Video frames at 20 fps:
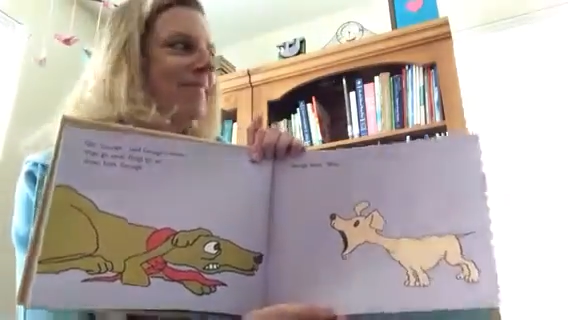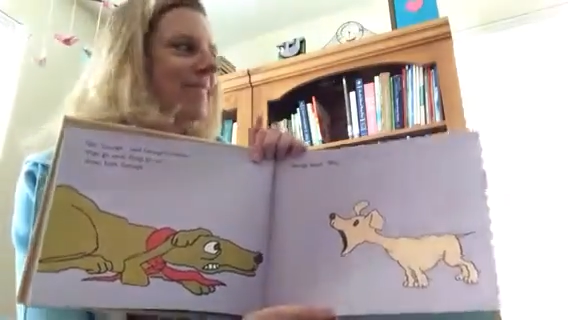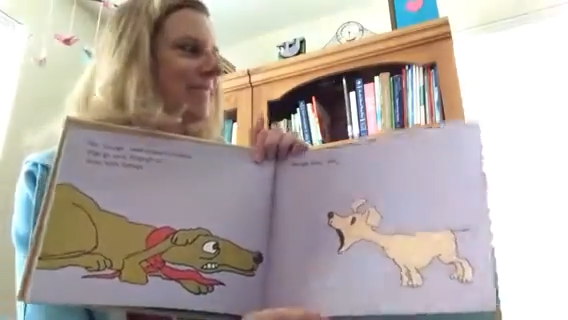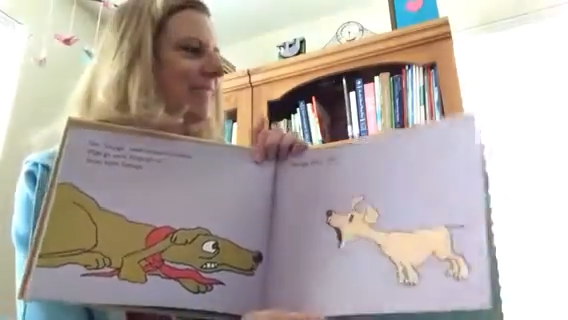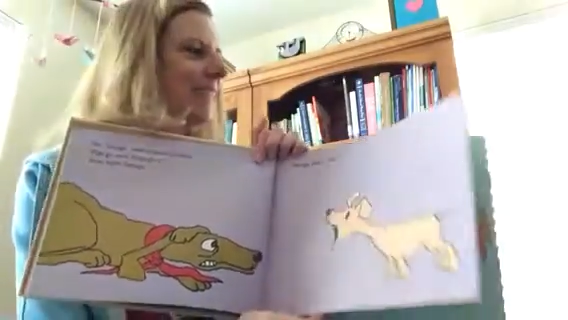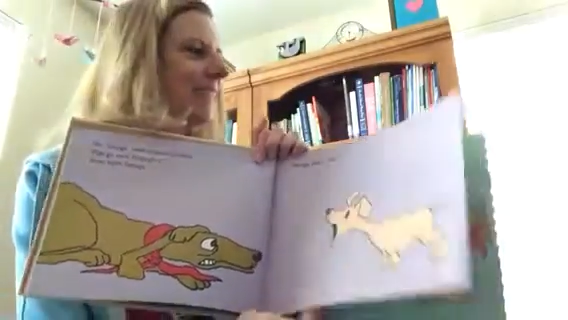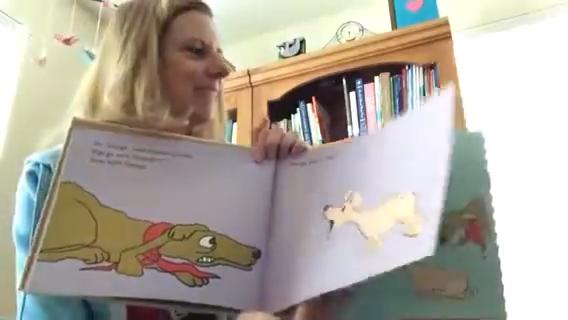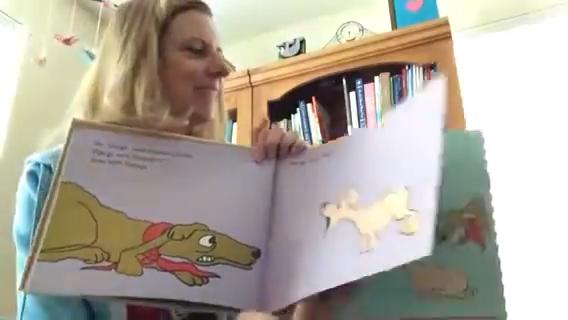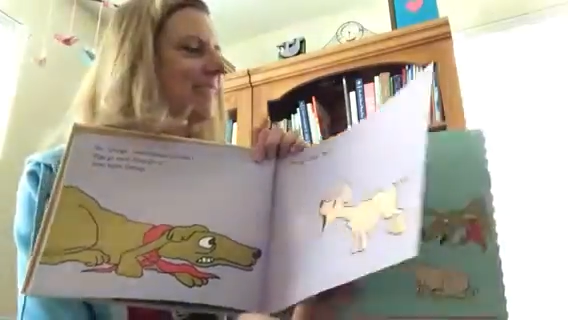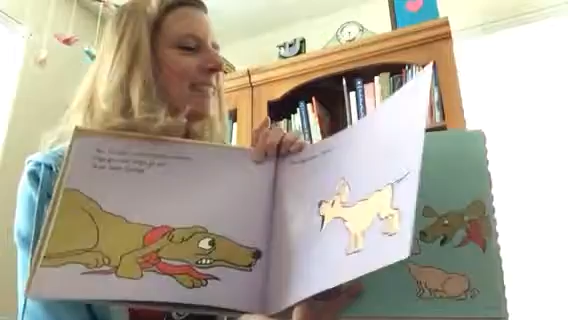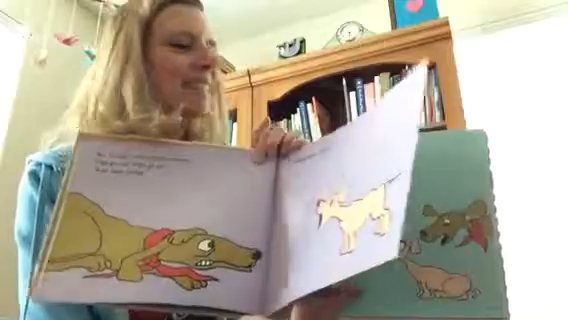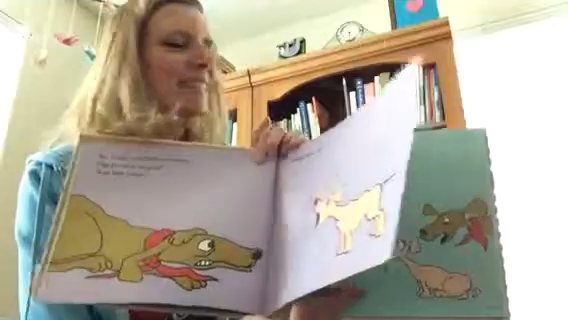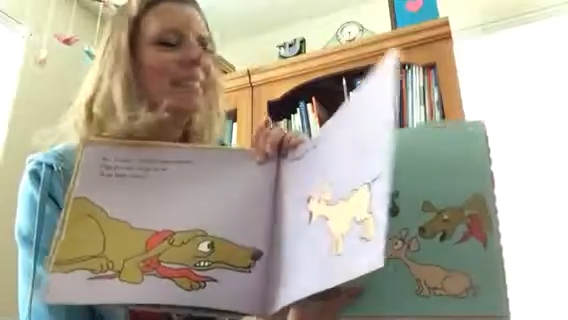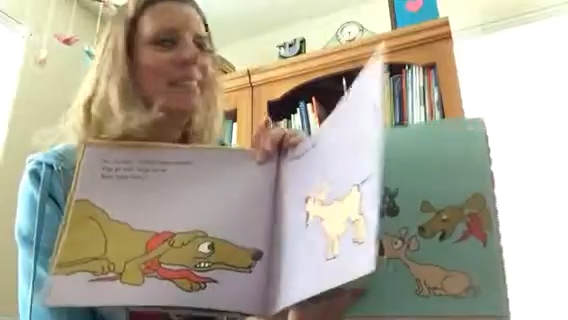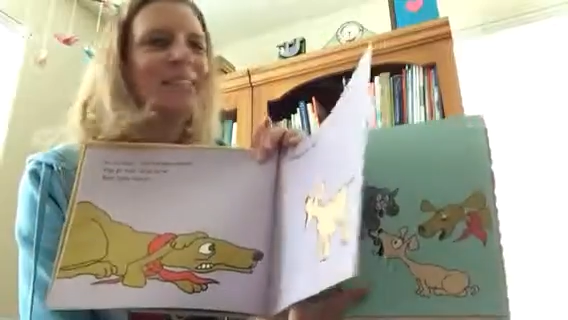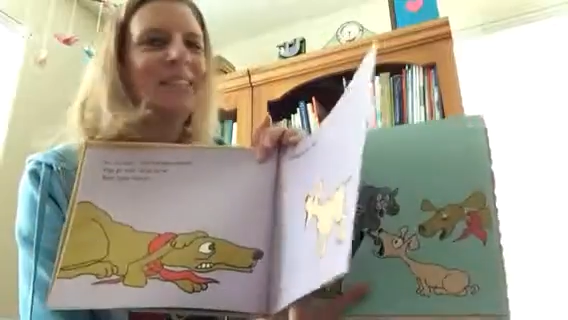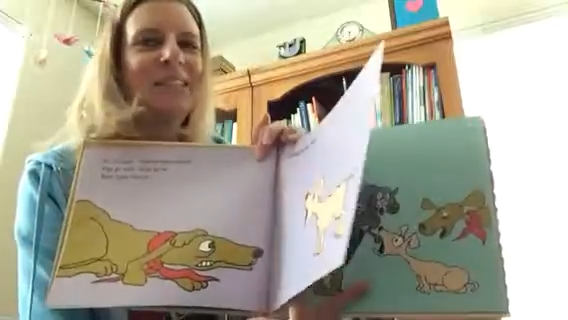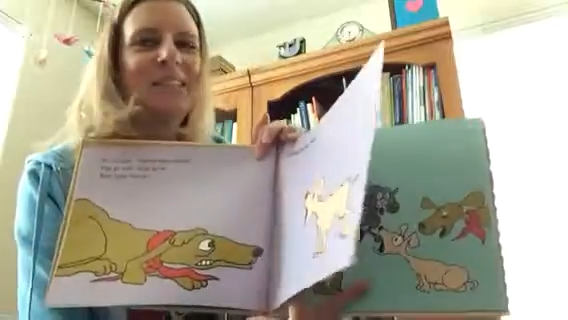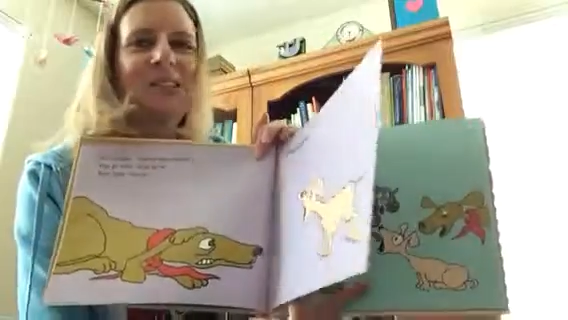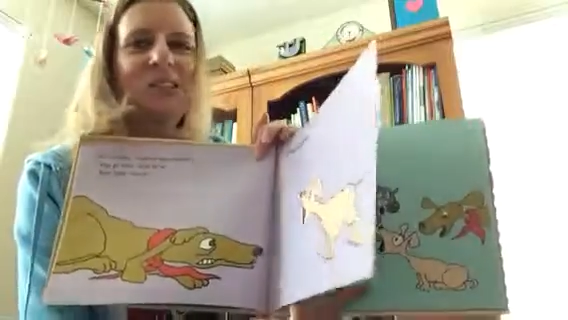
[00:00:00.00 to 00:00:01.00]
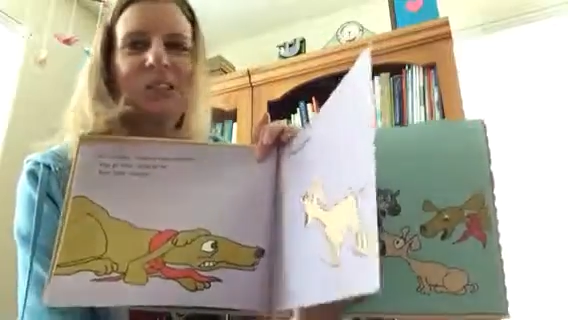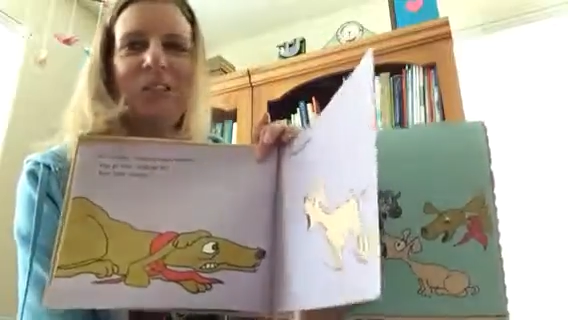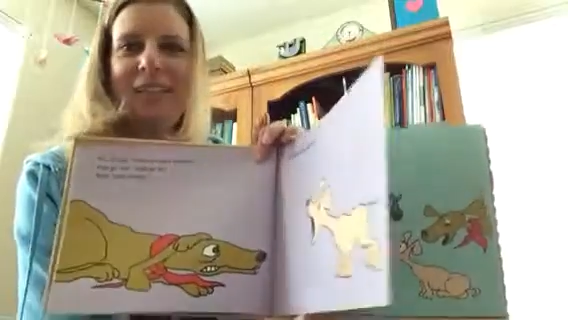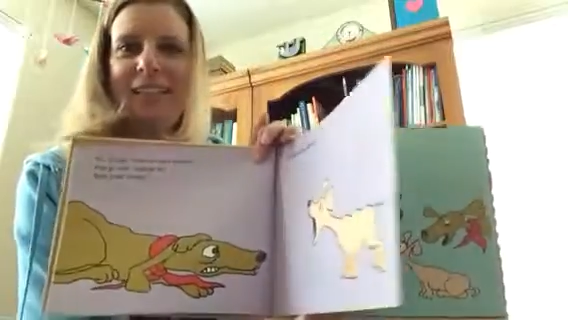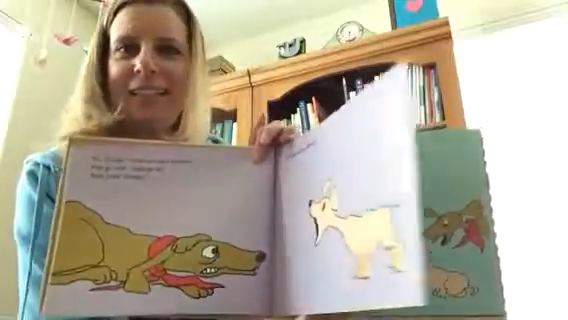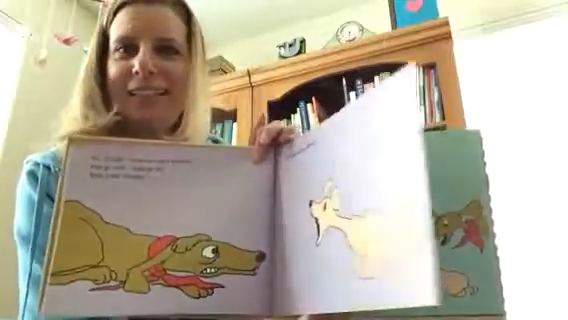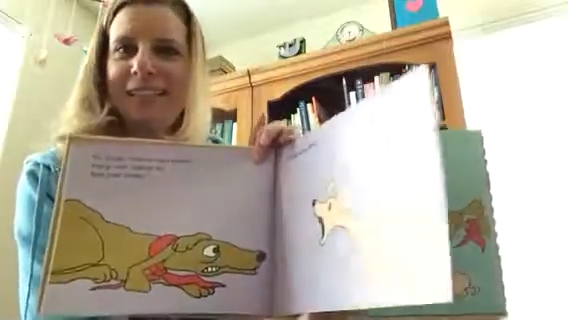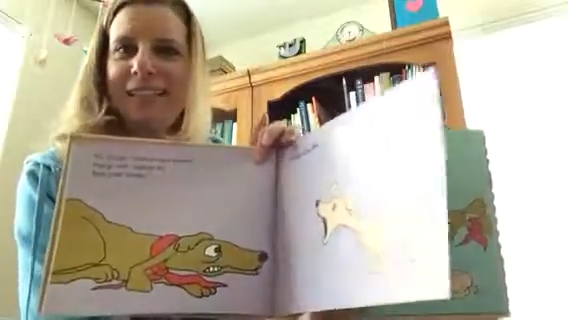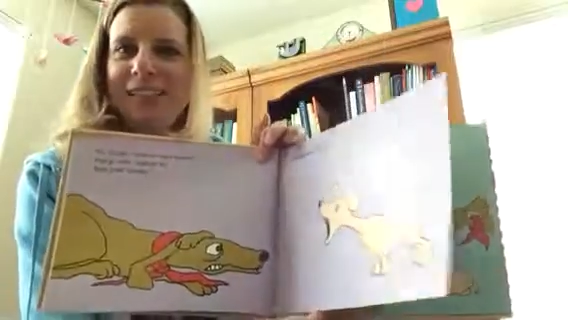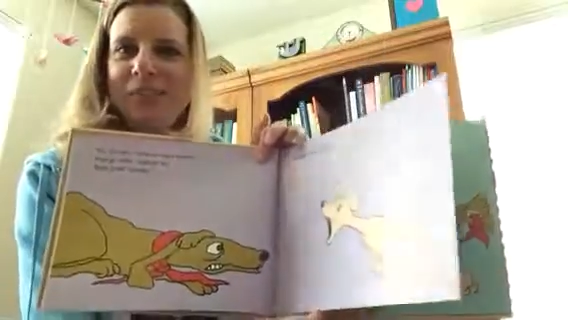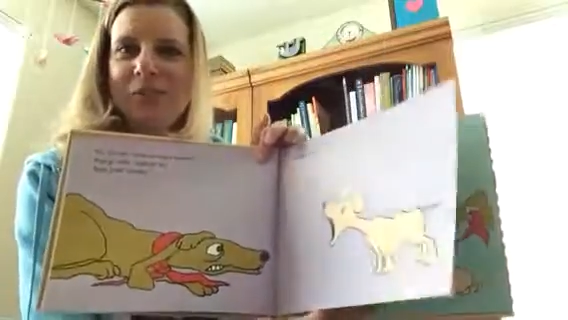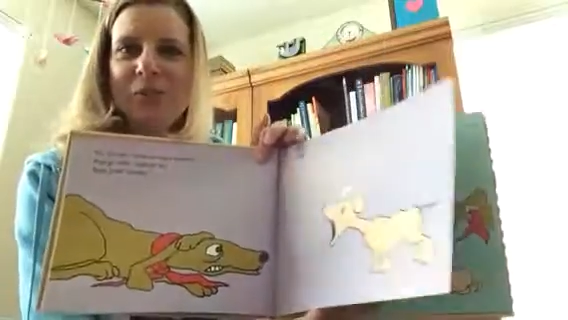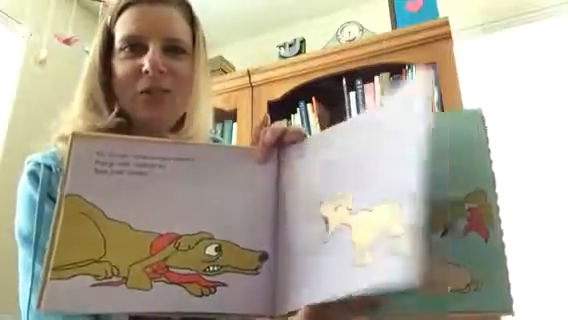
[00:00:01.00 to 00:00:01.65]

Uh-oh, I think